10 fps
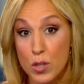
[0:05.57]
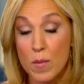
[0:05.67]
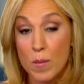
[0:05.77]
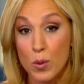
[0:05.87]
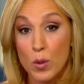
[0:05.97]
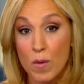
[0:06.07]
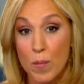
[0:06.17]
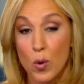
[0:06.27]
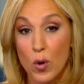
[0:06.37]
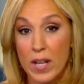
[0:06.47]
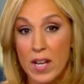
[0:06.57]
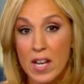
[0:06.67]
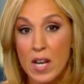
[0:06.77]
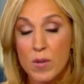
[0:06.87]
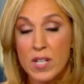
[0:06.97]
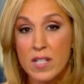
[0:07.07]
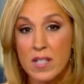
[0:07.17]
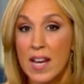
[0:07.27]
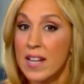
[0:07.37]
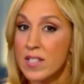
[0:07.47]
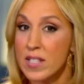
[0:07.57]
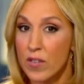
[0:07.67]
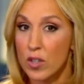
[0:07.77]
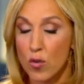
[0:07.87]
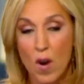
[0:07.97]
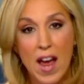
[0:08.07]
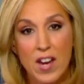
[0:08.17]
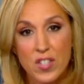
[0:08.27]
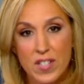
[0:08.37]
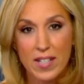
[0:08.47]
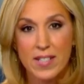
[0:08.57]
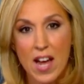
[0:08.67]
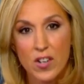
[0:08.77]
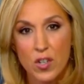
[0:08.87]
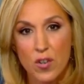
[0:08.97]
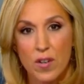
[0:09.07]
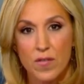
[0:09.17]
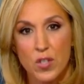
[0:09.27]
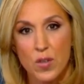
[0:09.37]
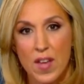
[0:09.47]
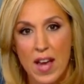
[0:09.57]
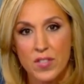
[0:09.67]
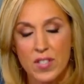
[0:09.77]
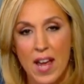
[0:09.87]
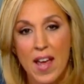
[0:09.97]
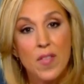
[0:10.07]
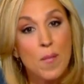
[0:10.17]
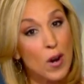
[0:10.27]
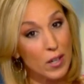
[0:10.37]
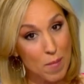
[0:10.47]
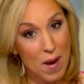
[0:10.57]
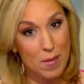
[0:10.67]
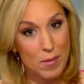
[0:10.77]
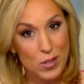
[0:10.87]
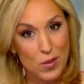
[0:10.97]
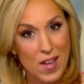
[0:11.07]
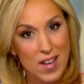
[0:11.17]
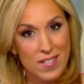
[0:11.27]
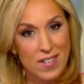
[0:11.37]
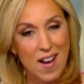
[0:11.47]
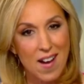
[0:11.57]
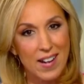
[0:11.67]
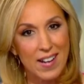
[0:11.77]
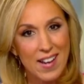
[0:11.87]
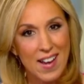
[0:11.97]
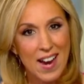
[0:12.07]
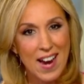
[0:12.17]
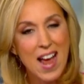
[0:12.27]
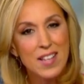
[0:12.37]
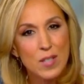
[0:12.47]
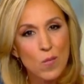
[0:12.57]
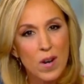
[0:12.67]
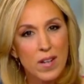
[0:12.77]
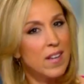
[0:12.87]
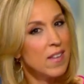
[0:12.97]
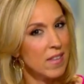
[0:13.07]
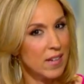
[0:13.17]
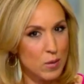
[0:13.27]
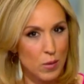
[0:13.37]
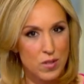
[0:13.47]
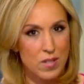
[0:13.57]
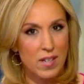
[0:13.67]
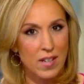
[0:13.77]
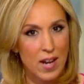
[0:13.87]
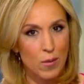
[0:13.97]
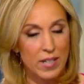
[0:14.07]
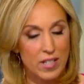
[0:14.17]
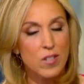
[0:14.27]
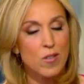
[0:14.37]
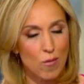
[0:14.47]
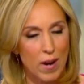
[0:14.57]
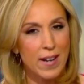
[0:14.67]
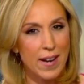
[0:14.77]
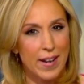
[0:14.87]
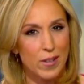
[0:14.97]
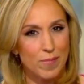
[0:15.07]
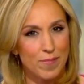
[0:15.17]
Doom, and Boom Report. He predicted the '87 crash, the tech downturn of 2000, and the market bottom in 2009. I asked him what he thinks we're seeing in equities right now.